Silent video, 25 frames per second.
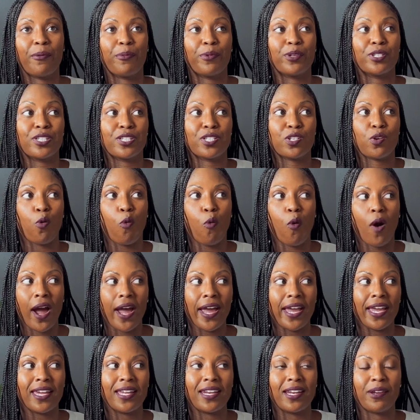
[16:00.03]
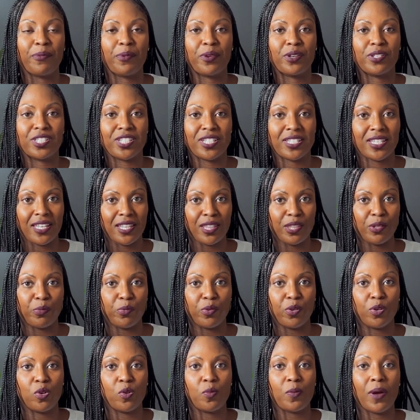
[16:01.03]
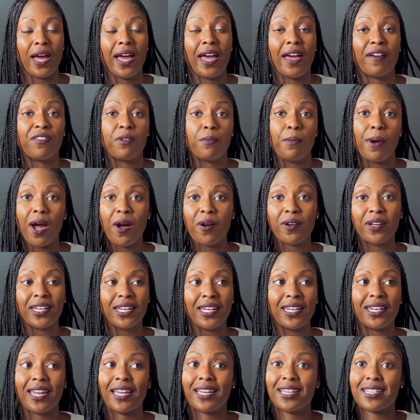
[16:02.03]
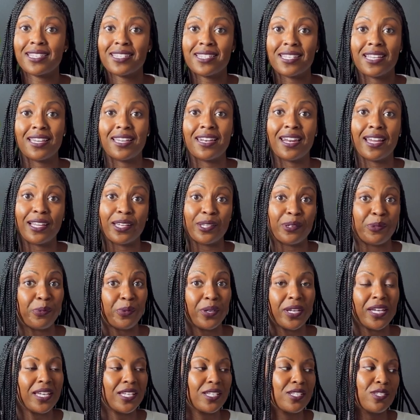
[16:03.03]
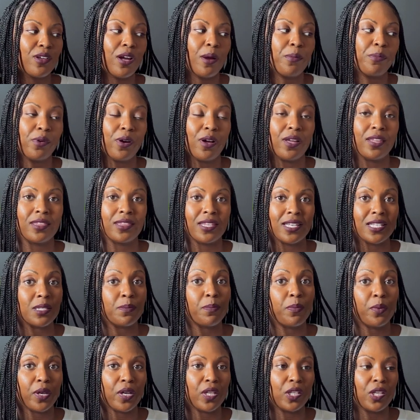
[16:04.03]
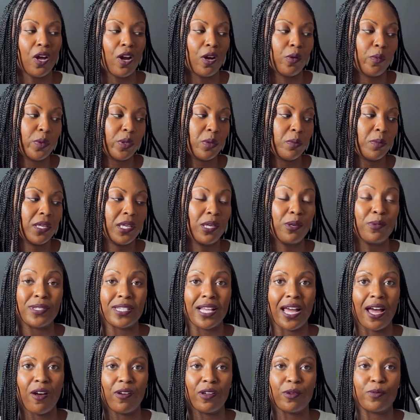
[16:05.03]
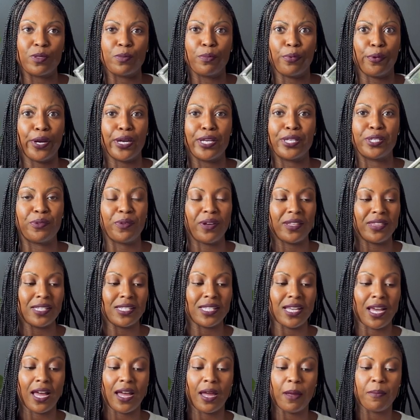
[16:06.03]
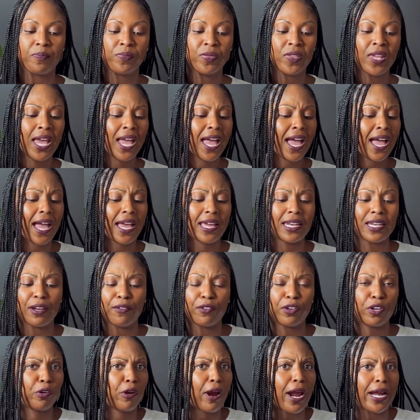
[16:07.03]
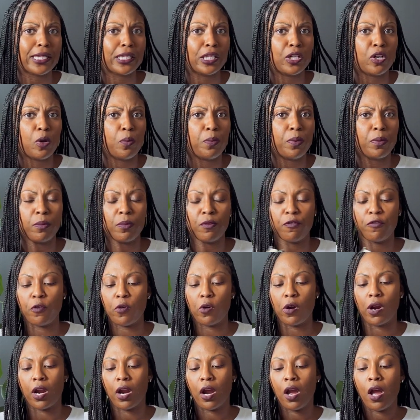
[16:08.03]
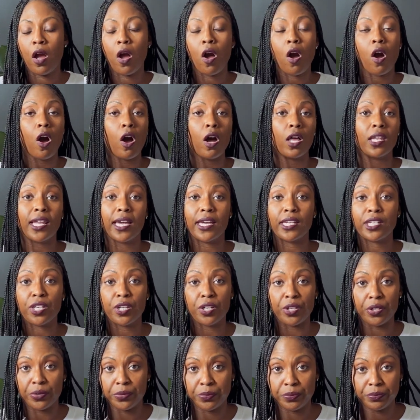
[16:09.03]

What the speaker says: we're just quiet and we're just in the room, I have the balcony and I can sit and I can read. So I brought this book along with me. It was out, it was brand new at the time. I had never cracked it open before. All I know,